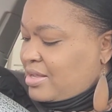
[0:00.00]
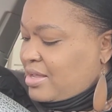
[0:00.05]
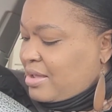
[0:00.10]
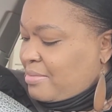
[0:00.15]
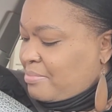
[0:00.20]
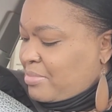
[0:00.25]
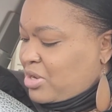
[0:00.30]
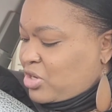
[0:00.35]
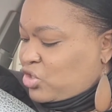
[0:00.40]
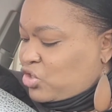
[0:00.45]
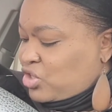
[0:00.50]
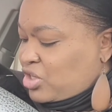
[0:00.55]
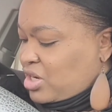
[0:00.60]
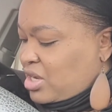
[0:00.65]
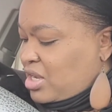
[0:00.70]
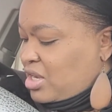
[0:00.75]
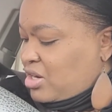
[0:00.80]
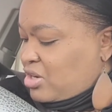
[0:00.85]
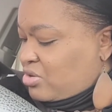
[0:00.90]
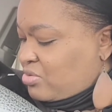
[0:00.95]
Got my
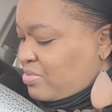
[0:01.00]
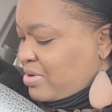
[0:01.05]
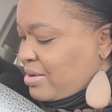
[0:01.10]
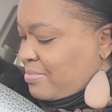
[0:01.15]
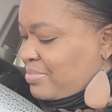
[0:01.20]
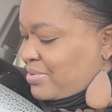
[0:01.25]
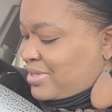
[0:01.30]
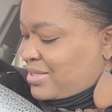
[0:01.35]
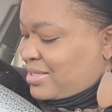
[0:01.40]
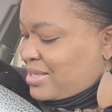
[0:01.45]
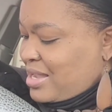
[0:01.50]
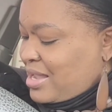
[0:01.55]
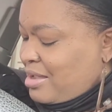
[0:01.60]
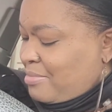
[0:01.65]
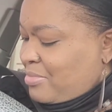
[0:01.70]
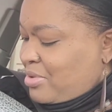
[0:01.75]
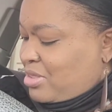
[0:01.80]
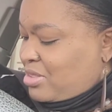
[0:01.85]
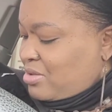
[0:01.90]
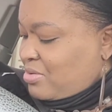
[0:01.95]
change right
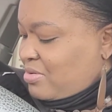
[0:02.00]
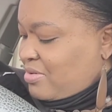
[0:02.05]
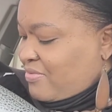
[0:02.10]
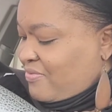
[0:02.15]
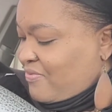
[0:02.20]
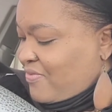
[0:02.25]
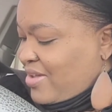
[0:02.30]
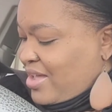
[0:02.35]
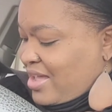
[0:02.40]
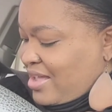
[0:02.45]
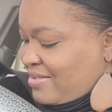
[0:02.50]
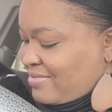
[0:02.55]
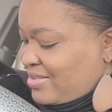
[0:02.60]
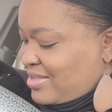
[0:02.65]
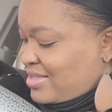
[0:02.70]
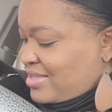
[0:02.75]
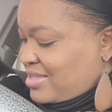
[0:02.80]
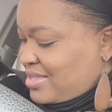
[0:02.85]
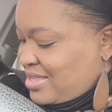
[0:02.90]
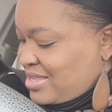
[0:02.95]
beside me, 35
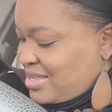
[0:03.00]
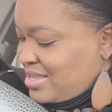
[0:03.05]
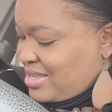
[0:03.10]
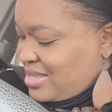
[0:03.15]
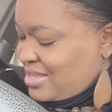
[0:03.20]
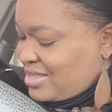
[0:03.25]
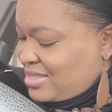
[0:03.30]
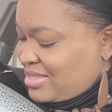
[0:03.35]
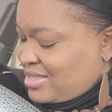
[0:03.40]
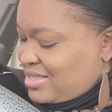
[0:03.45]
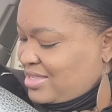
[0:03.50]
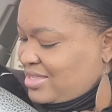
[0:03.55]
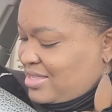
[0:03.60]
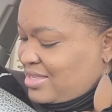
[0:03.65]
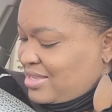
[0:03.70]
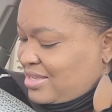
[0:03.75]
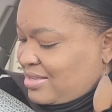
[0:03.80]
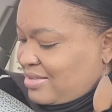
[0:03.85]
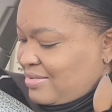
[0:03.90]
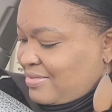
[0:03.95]

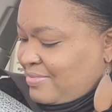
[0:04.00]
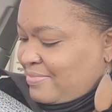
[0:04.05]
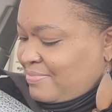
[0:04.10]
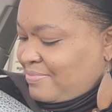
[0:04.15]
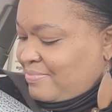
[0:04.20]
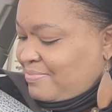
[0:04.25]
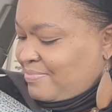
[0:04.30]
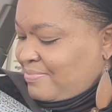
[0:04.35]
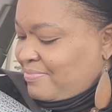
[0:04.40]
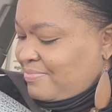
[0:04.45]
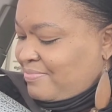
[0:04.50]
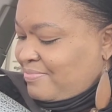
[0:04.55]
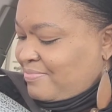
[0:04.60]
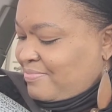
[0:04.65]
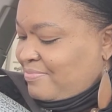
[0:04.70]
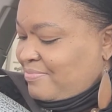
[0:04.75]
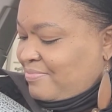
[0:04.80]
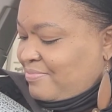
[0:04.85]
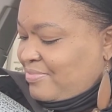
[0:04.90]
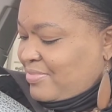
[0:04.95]
cents.
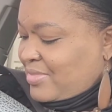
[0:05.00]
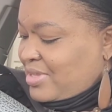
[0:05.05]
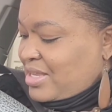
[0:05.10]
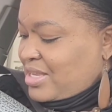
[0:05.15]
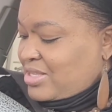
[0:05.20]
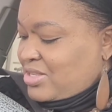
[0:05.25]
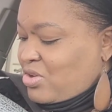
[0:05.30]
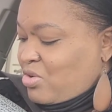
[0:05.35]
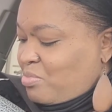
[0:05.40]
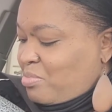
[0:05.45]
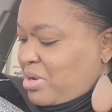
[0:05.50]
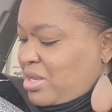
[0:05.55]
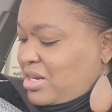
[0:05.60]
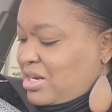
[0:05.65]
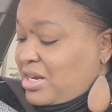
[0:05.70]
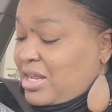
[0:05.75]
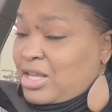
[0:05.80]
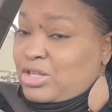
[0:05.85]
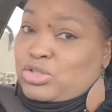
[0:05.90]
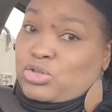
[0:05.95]
It's on me
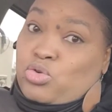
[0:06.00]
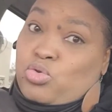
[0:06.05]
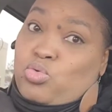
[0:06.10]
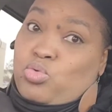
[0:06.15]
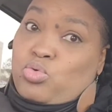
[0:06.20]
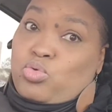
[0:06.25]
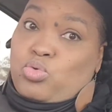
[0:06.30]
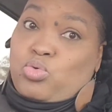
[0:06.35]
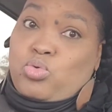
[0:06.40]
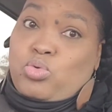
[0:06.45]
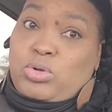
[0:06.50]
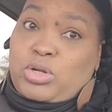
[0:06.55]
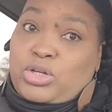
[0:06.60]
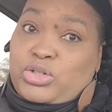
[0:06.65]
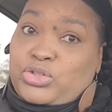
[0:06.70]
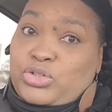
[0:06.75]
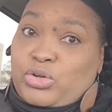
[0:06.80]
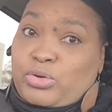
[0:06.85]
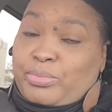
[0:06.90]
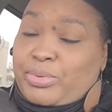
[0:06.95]
today, so who, who
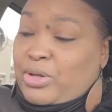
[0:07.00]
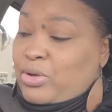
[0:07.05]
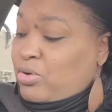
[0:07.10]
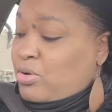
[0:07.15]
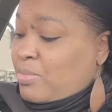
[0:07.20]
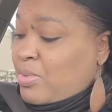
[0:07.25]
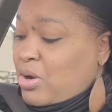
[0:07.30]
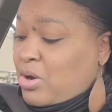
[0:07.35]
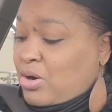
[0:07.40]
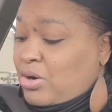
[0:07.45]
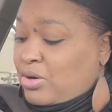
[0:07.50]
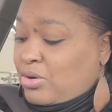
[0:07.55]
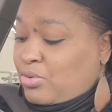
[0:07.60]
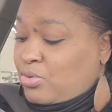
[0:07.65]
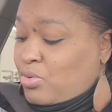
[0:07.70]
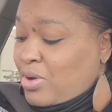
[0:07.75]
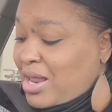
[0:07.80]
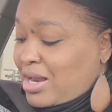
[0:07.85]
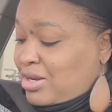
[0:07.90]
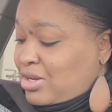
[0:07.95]
lunch gonna be on tomorrow?
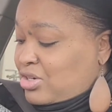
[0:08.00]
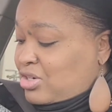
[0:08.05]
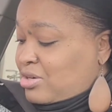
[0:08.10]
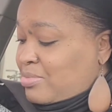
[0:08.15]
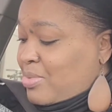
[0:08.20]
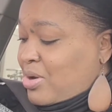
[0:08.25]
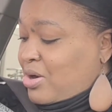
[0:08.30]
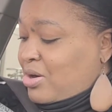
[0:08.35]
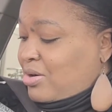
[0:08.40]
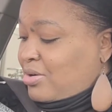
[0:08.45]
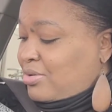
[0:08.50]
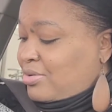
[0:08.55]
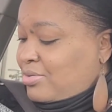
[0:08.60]
Who got lunch tomorrow?